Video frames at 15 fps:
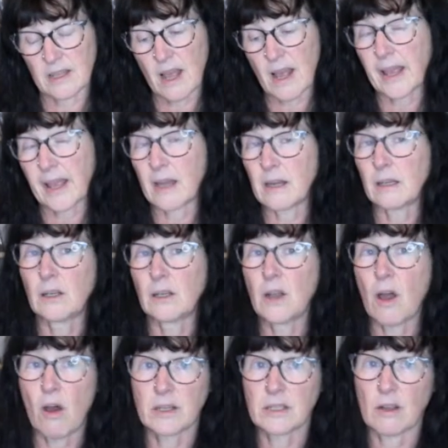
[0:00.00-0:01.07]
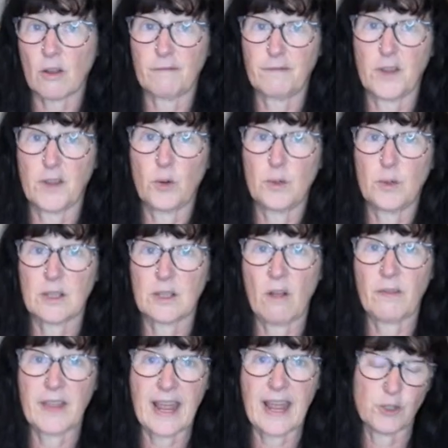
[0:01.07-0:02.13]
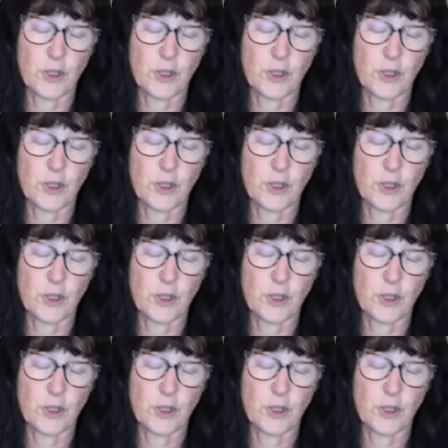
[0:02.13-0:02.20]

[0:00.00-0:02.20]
I get a lot of views on the Andrew